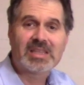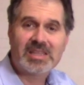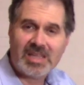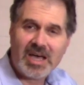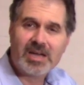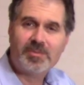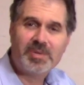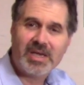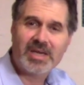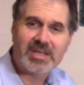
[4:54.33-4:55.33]
a lot of
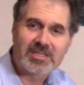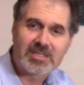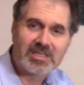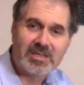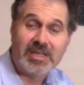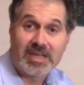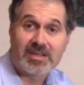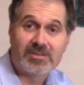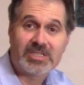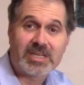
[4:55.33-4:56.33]
pianists and, and
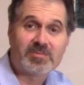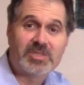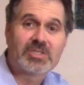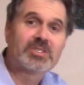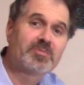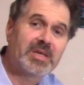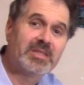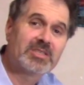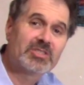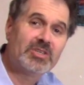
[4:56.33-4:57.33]
other jazz musicians played
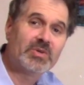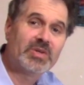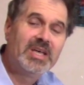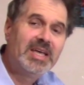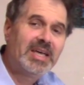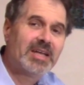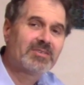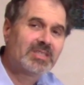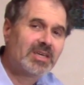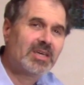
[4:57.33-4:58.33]
this tune. And I
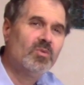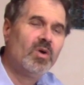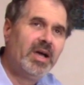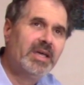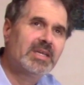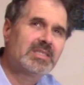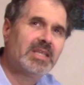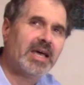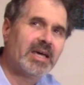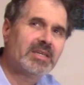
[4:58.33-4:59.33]
was thinking, why is
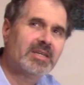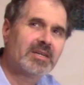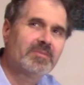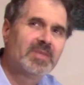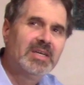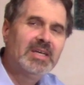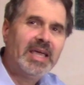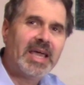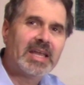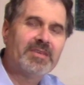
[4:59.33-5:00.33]
that, you know?
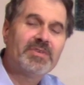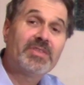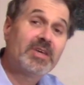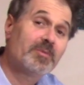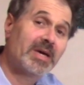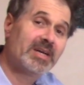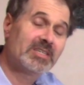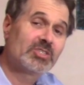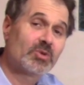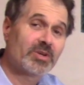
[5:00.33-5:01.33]
And if you think about it
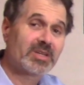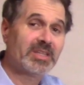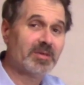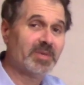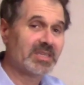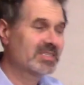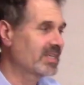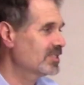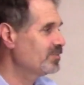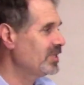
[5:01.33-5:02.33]
historically, it makes
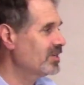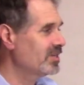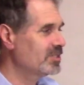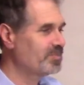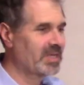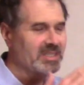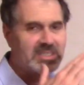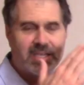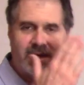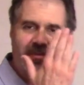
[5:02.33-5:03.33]
sense, because by the
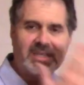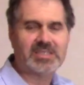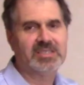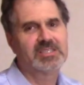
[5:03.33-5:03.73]
time nineteen